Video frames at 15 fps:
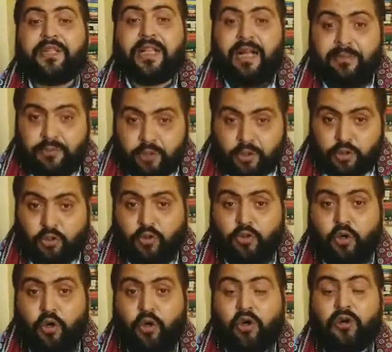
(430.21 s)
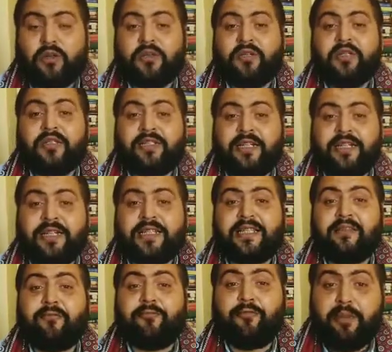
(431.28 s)
comes to know that as
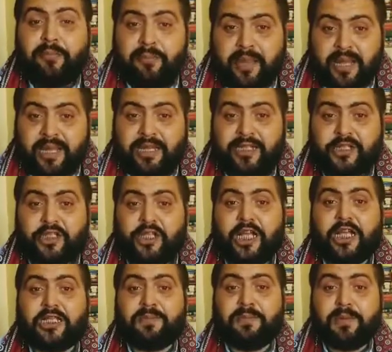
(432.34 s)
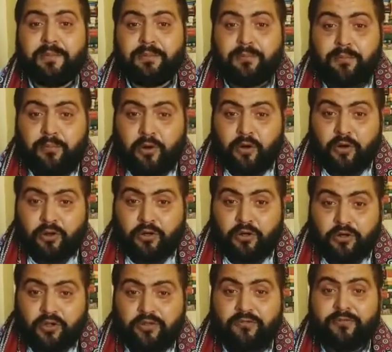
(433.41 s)
a female she has been
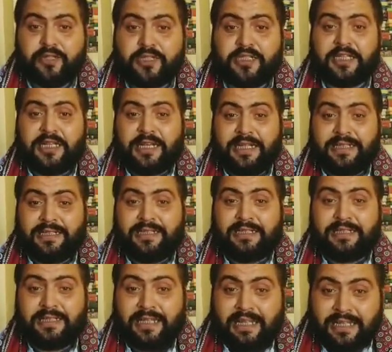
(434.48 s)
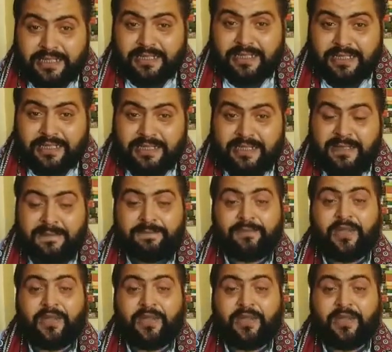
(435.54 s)
posed with greater challenges